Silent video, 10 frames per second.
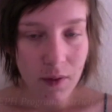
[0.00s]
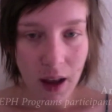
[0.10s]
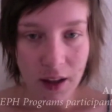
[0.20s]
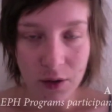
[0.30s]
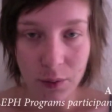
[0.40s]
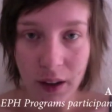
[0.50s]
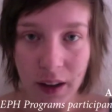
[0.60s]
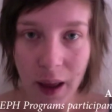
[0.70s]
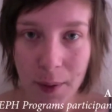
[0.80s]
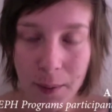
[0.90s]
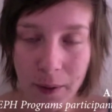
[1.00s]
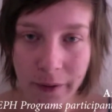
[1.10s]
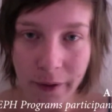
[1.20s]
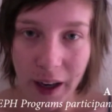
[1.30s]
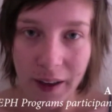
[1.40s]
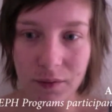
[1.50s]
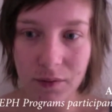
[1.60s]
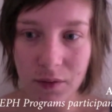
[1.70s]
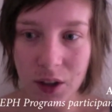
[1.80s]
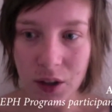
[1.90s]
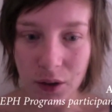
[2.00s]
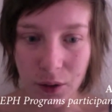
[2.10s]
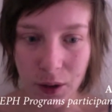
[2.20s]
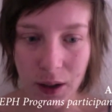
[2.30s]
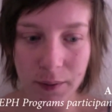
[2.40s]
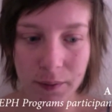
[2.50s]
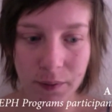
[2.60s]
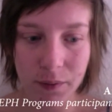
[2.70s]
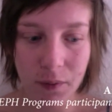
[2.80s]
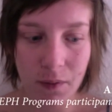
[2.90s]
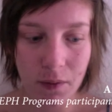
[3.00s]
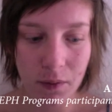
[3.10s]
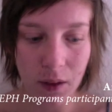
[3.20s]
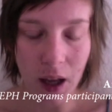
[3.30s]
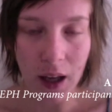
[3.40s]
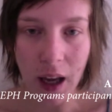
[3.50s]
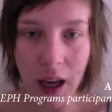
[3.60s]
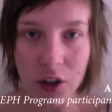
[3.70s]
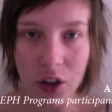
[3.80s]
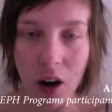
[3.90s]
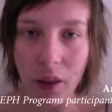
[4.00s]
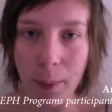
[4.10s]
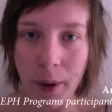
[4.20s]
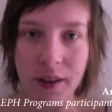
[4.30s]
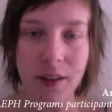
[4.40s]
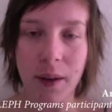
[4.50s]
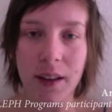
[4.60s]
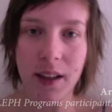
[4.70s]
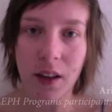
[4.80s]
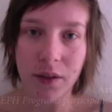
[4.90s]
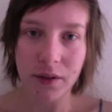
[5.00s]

It's really let me be free to engage all the parts of myself.